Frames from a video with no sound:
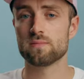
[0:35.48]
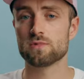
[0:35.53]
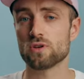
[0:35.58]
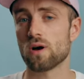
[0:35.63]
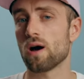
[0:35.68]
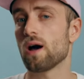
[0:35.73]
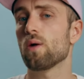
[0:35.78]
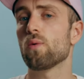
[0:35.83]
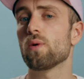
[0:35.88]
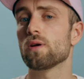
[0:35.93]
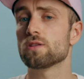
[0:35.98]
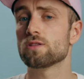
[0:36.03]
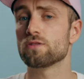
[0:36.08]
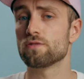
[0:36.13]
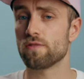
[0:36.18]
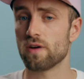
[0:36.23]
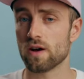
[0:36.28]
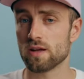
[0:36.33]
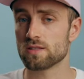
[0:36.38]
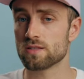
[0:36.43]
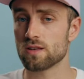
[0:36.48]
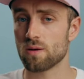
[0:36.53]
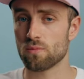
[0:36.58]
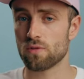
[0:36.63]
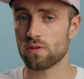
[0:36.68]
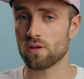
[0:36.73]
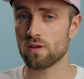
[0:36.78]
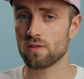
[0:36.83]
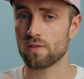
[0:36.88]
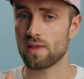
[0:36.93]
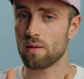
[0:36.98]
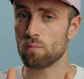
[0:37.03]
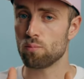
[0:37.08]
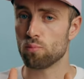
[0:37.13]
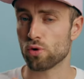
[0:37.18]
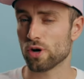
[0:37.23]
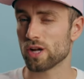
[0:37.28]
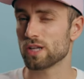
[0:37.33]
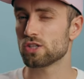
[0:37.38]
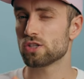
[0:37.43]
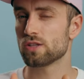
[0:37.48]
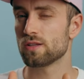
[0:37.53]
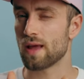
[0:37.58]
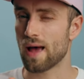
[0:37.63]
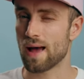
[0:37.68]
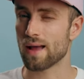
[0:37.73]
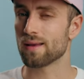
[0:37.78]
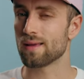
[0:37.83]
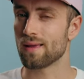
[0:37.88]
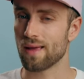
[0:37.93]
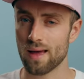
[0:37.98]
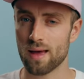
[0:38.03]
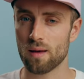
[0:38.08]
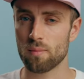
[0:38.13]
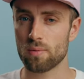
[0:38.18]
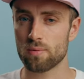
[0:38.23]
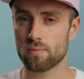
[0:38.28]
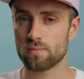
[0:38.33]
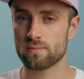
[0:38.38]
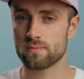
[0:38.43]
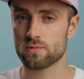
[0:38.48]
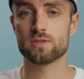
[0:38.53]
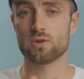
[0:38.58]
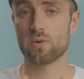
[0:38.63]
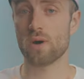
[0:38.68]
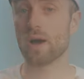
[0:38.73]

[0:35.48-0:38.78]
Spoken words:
So I wanted to find something that bridged that gap. So